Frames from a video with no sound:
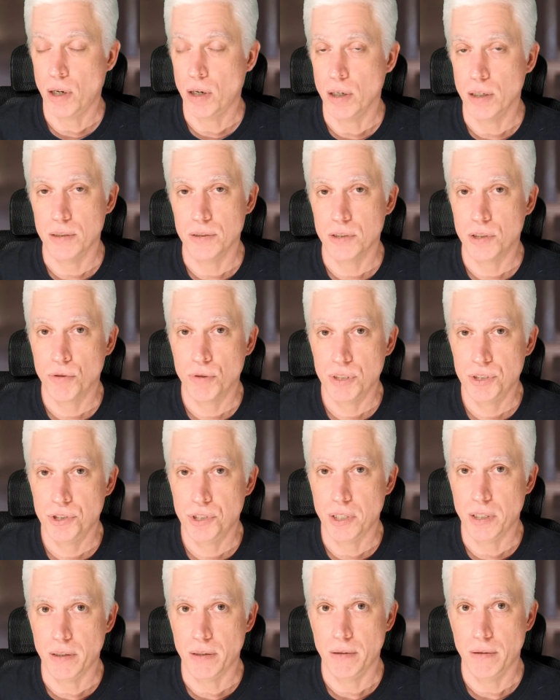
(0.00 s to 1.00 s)
aren't
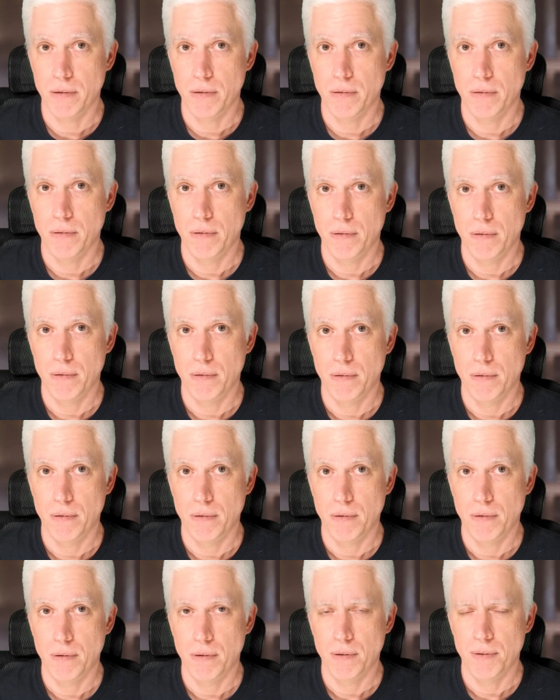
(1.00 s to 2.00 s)
Christian.
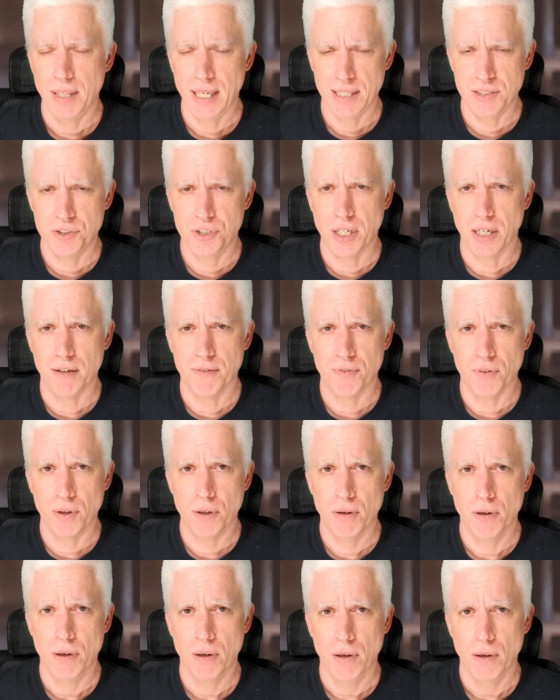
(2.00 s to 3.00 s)
Thanks, Jennifer.